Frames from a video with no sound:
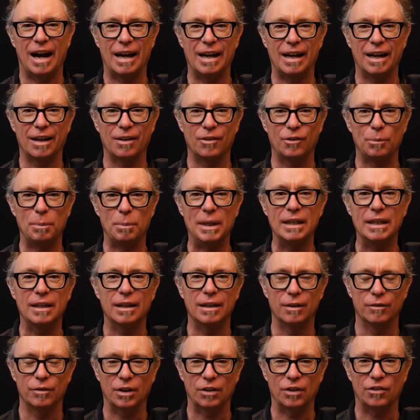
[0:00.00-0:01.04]
Speaking of
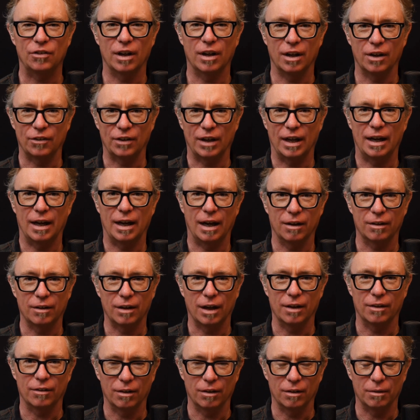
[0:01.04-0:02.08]
guitars, I'll
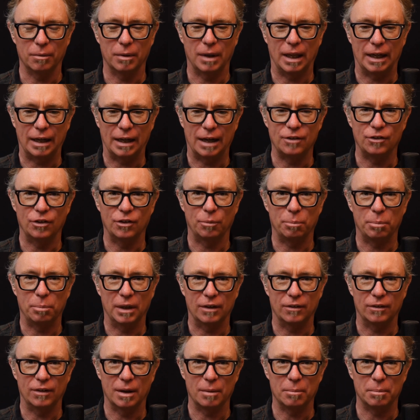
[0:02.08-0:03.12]
throw, I just picked
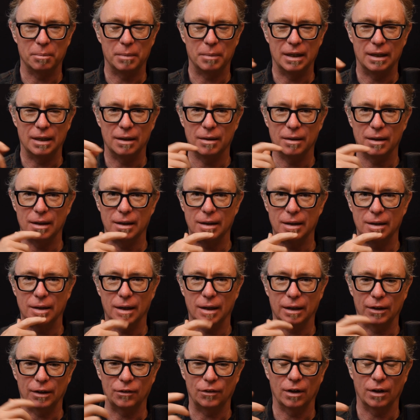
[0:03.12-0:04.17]
up a
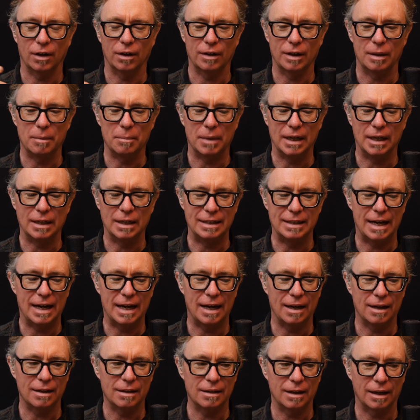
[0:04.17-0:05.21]
guitar that my
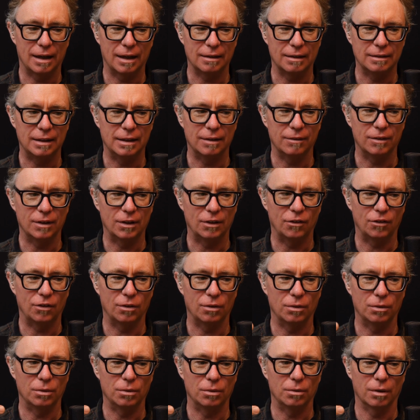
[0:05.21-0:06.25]
dad had given
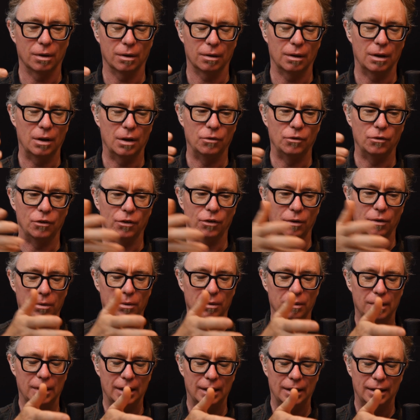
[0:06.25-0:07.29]
to or loaned to
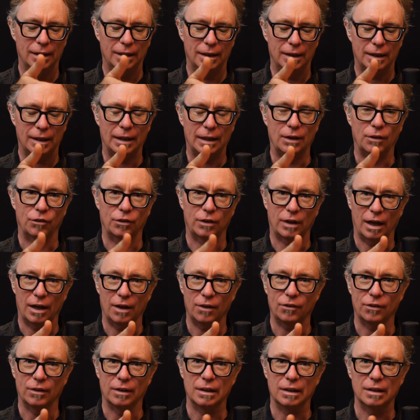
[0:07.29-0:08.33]
his
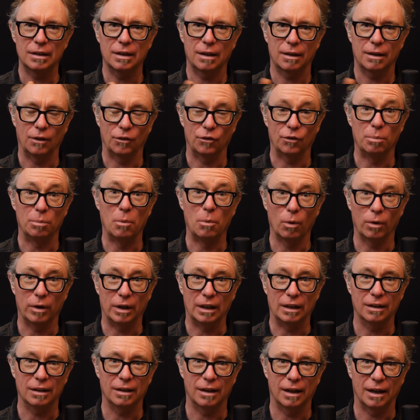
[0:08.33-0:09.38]
cousin this
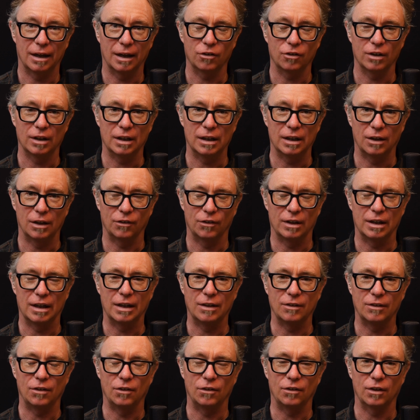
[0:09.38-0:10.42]
morning, actually, and it's a
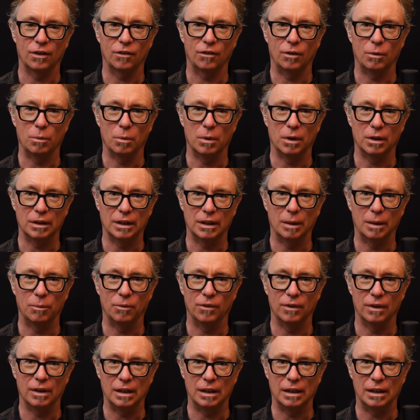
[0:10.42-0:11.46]
1961 Gibson
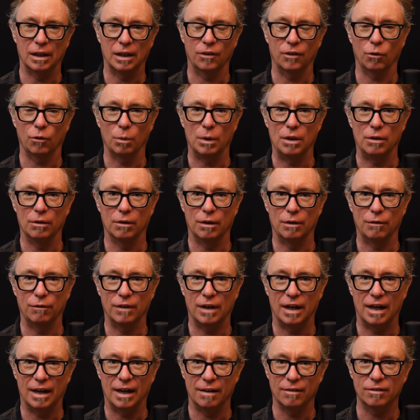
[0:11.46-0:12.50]

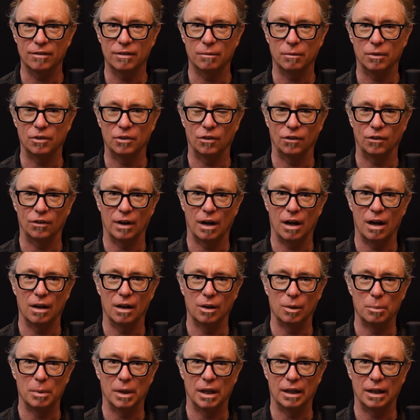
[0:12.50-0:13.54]
ES335, which is a hollow
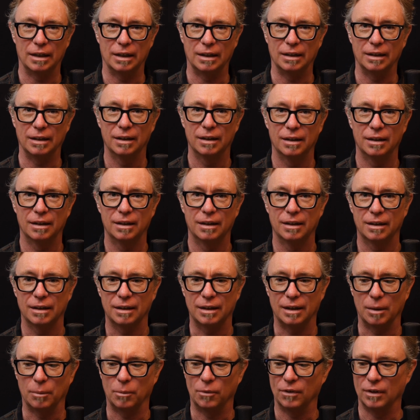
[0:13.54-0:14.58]
body
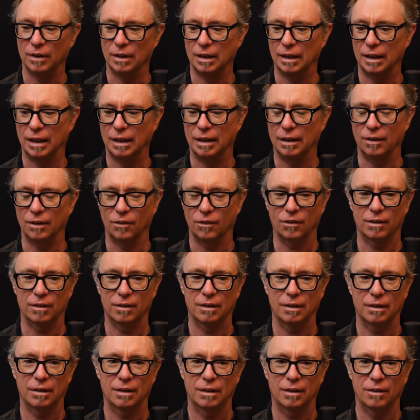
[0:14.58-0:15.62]
Gibson, and it's
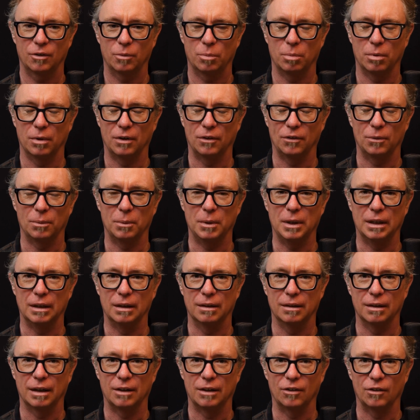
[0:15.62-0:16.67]
pretty sweet.
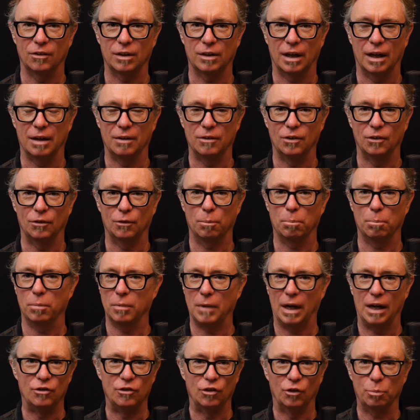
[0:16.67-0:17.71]
I
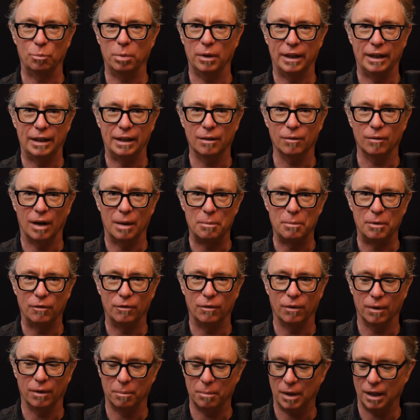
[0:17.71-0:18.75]
just played it right
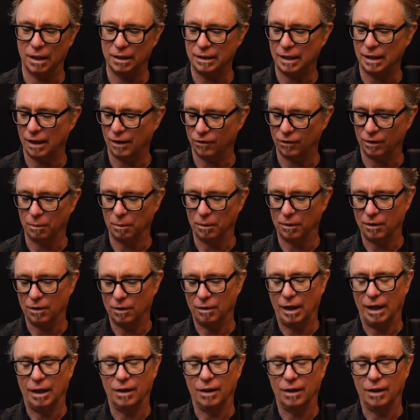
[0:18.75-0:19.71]
before podcasting with you guys.